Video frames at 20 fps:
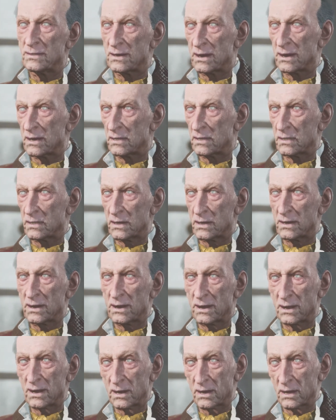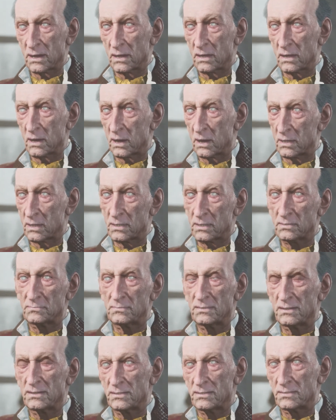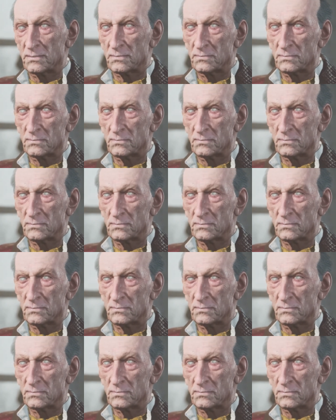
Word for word: said they killed that other me.